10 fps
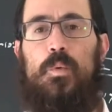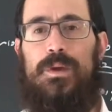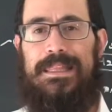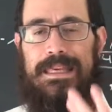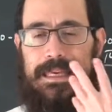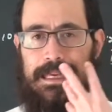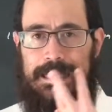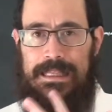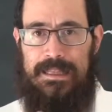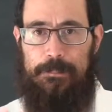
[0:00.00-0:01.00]

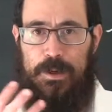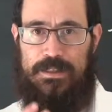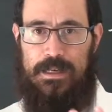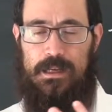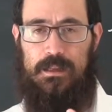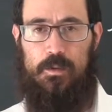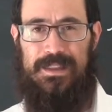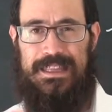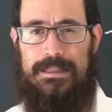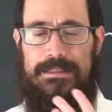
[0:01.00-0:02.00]
Within the particular,
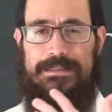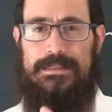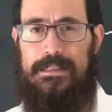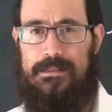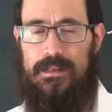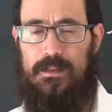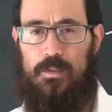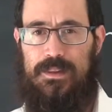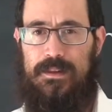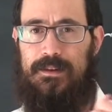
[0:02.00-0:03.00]
within the
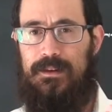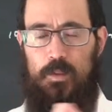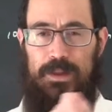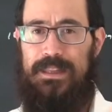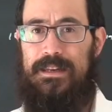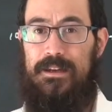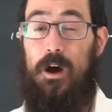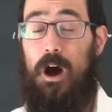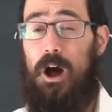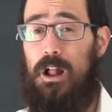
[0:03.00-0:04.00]
detail, within
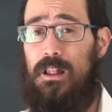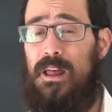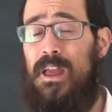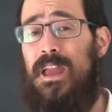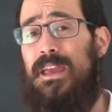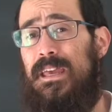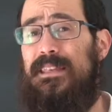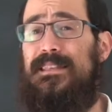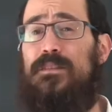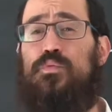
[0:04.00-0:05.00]
it all
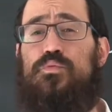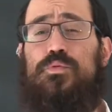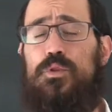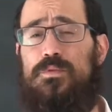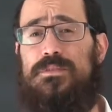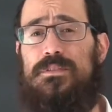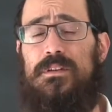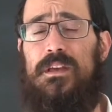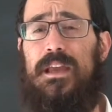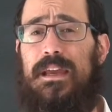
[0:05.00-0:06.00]
is the root
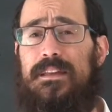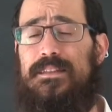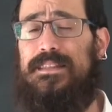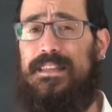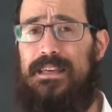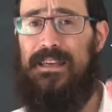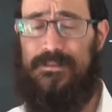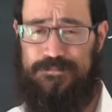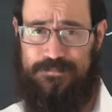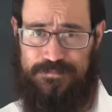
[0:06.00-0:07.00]
and is the